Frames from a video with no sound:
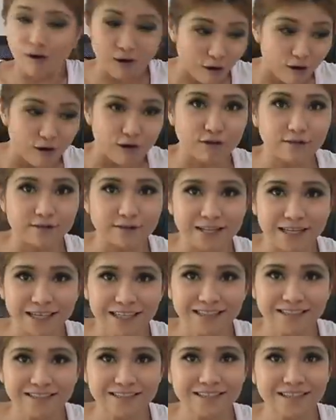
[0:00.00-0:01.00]
All
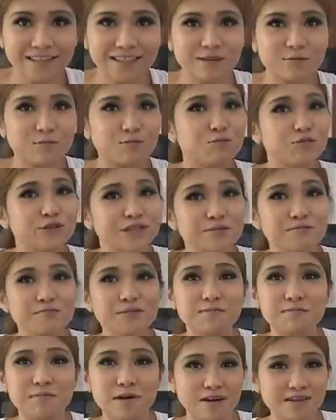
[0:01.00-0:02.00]
this wouldn't
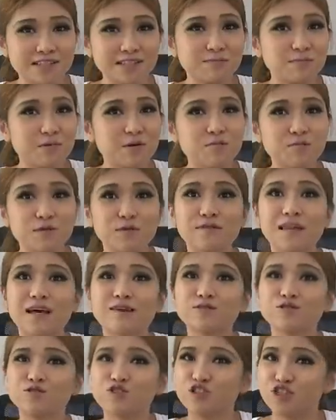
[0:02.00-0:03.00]
be possible
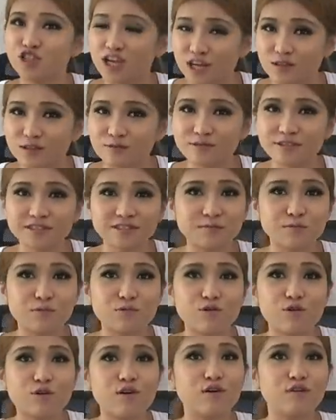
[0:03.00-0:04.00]
without the generous
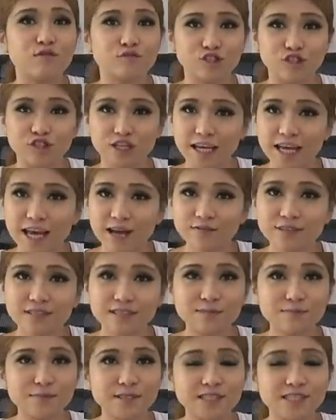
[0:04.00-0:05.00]
support of
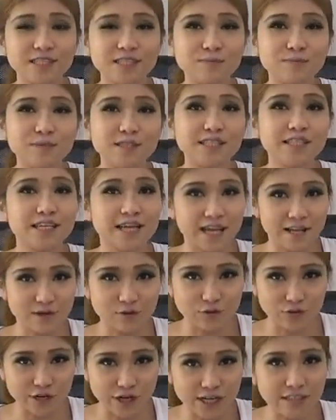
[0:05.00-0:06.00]
JLCPCB
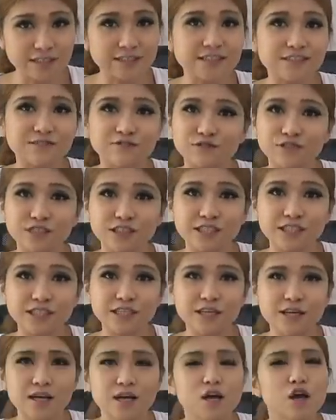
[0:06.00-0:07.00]
and Creality
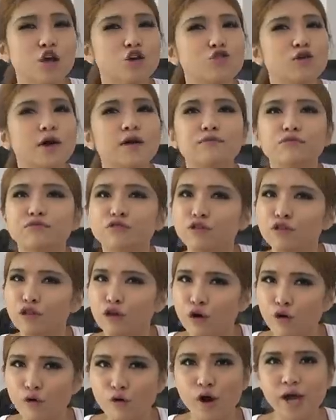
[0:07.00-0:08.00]
3D. You have
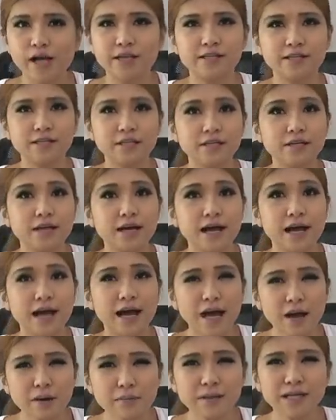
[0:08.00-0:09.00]
no idea
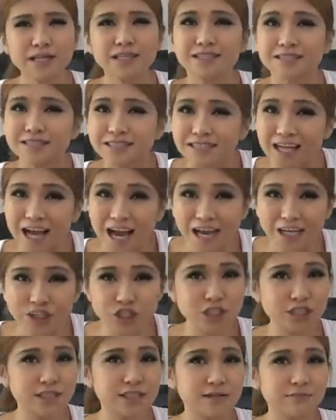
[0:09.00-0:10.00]
how many
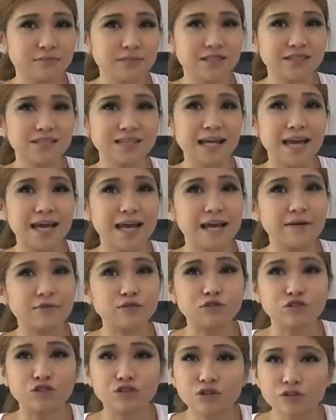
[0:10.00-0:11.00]
dodgy companies I have
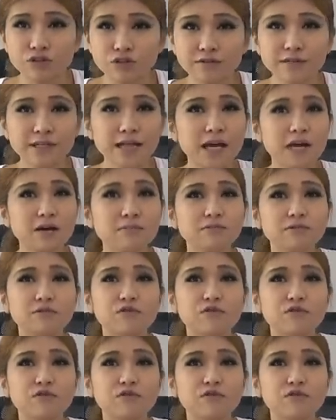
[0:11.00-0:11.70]
to turn down